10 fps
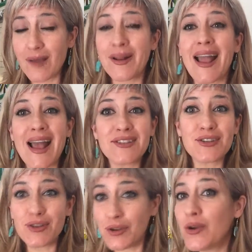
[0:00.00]
I'm going to
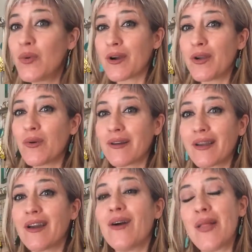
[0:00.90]
ask you where you want to go